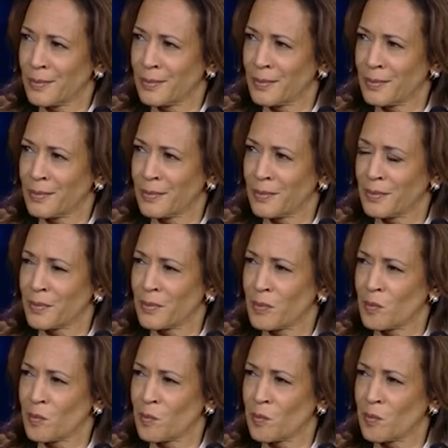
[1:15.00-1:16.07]

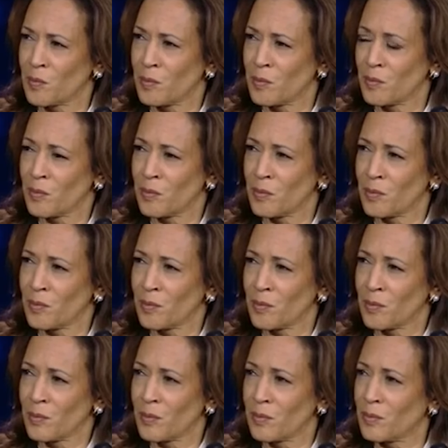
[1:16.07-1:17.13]

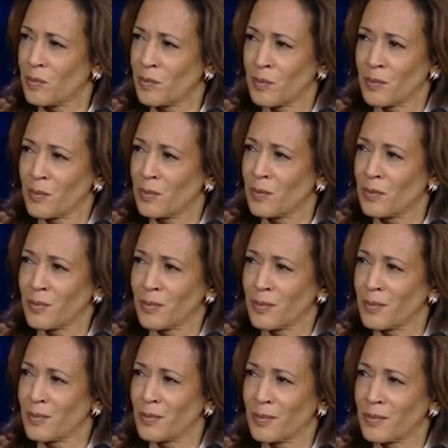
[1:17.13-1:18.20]
(silent)